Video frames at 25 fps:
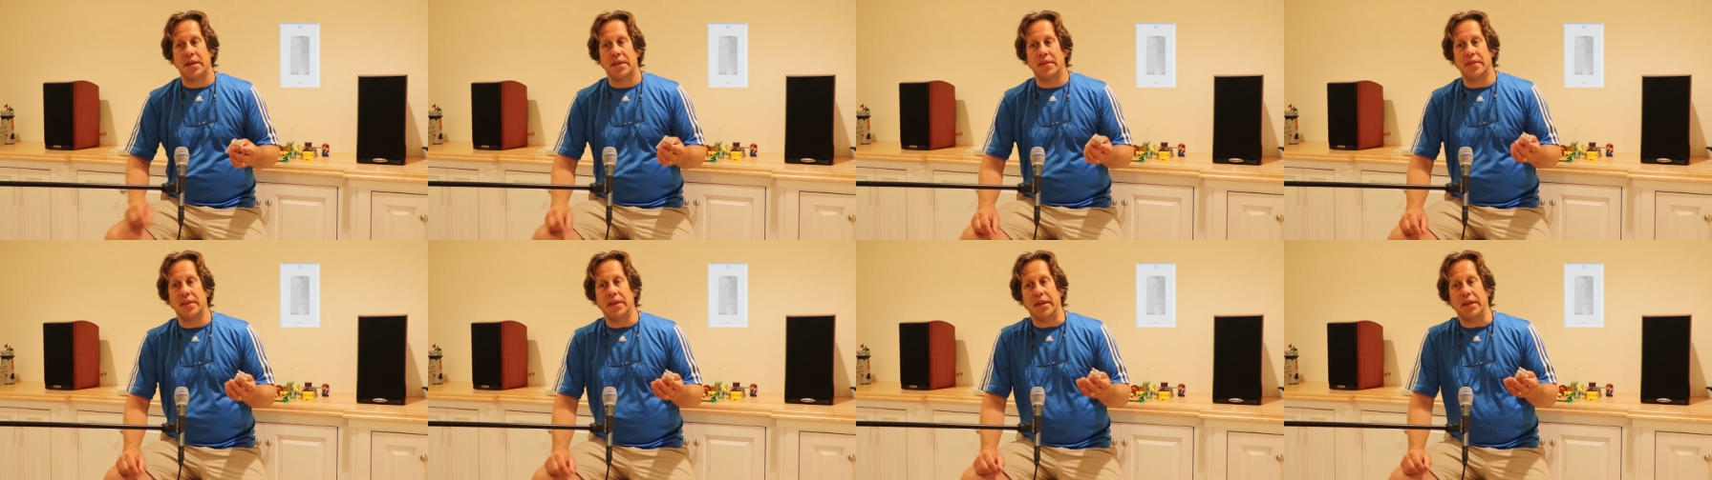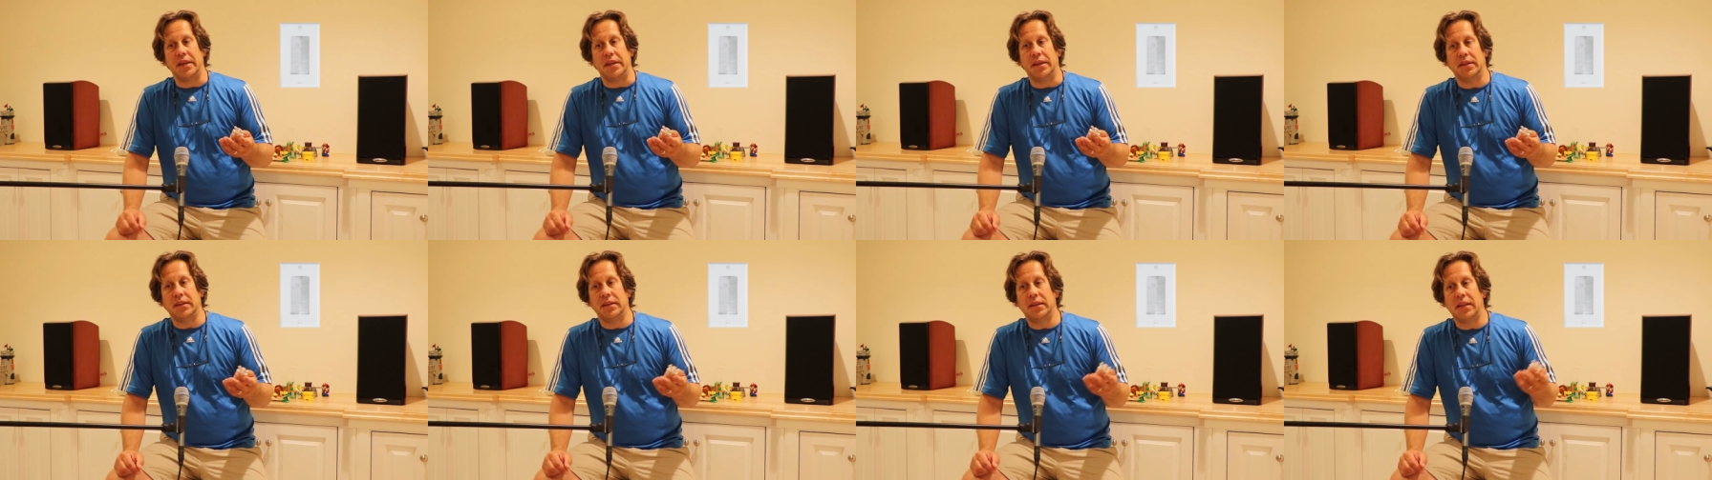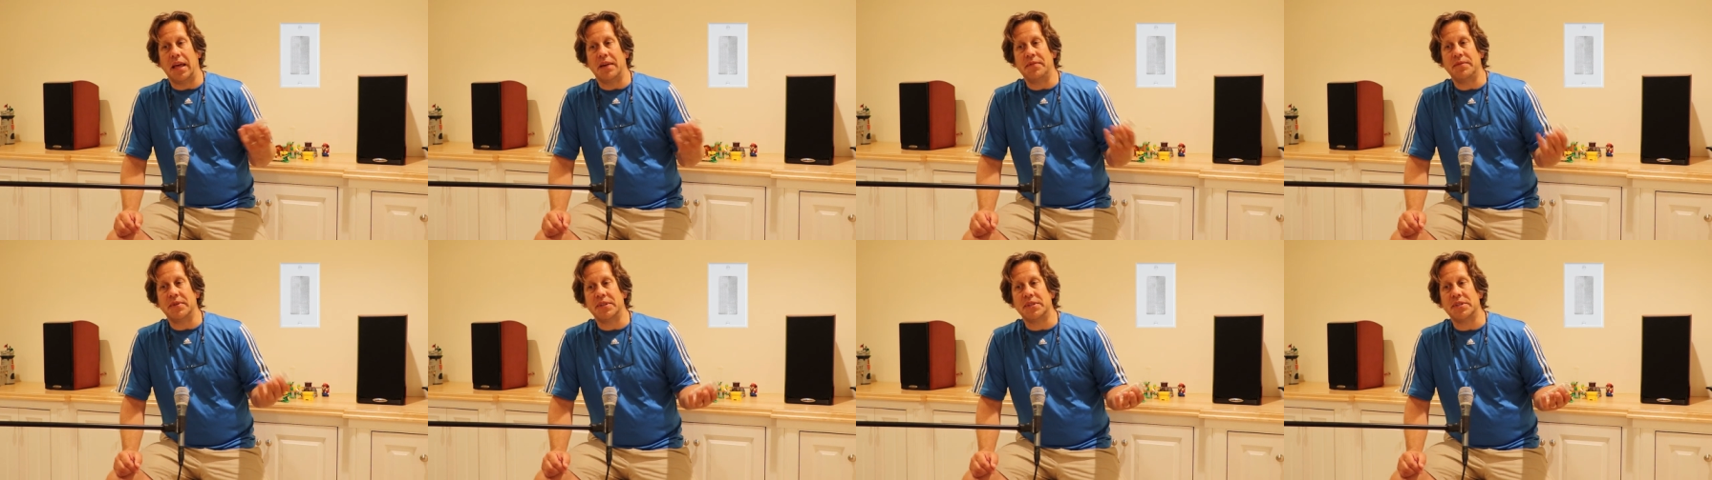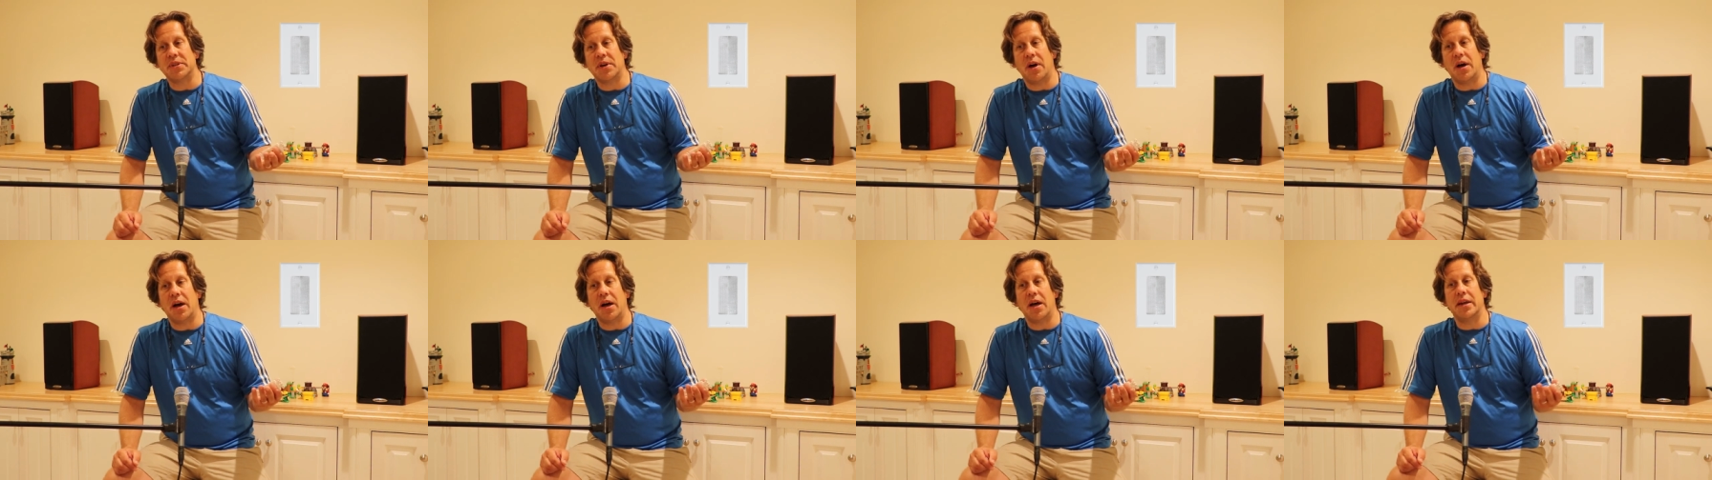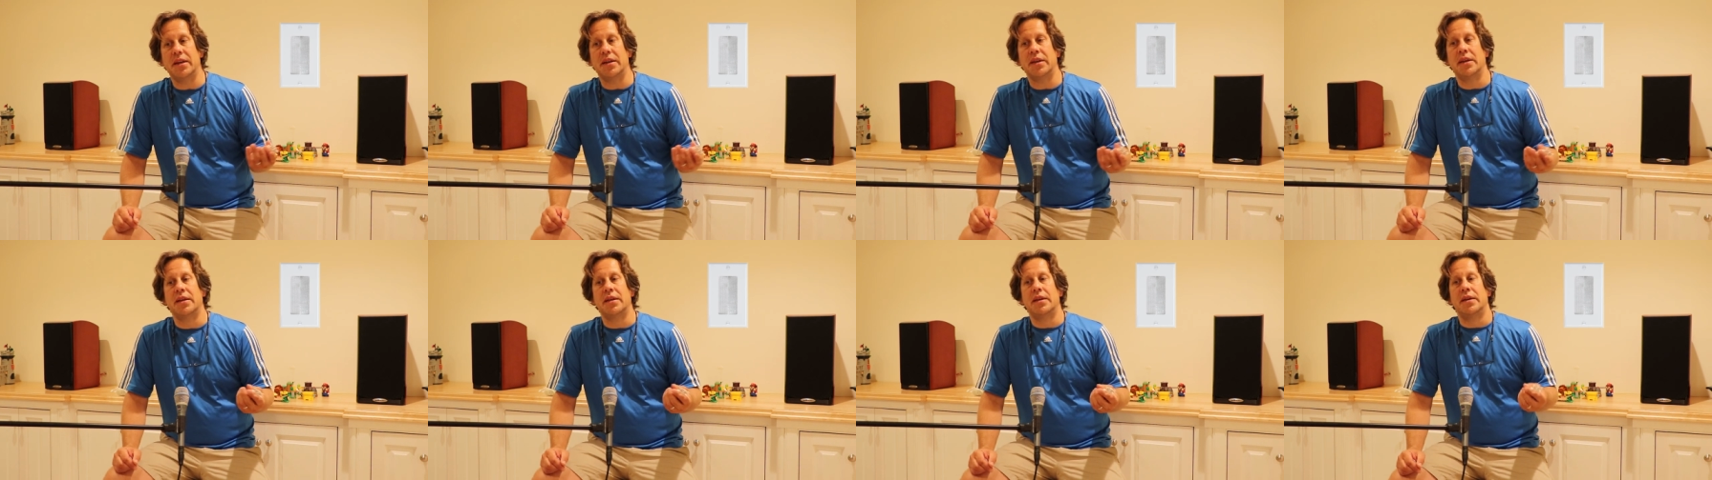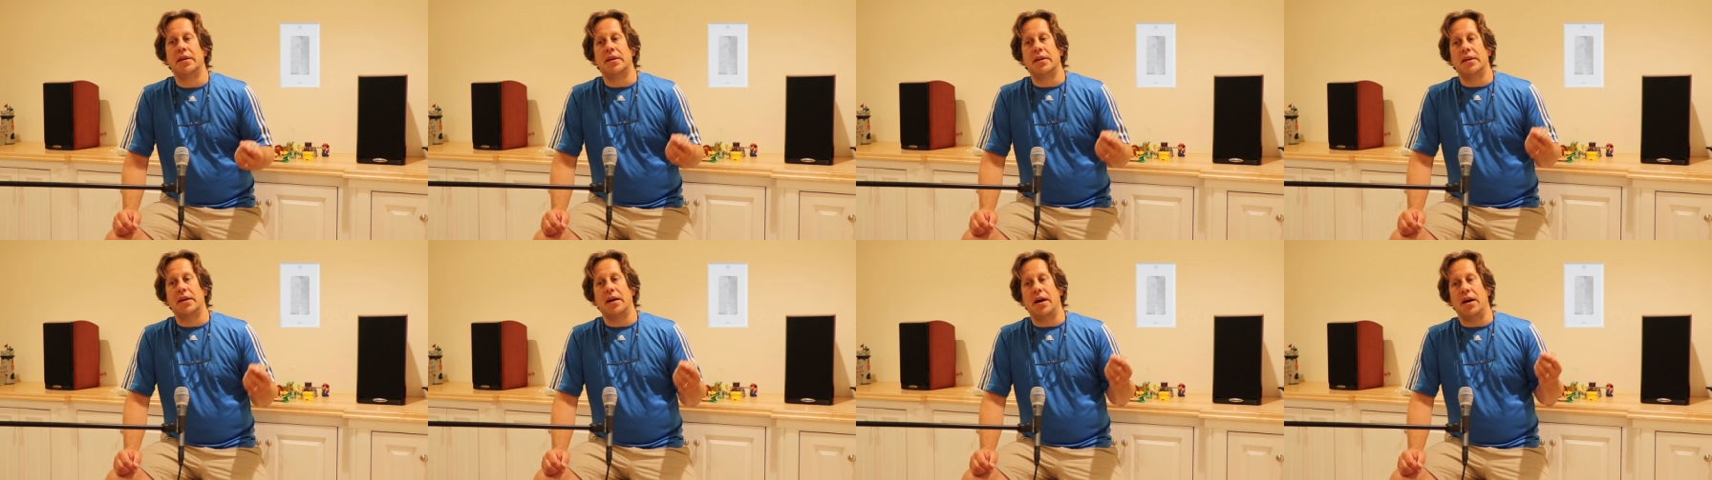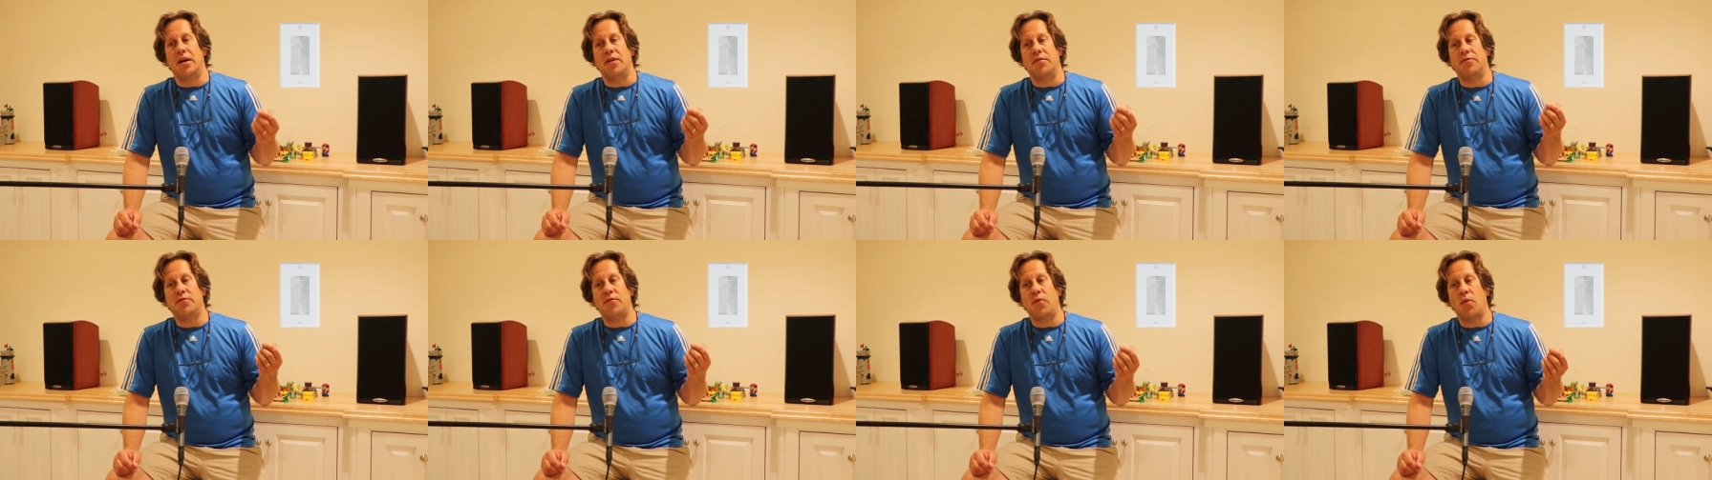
the Leviton Uh,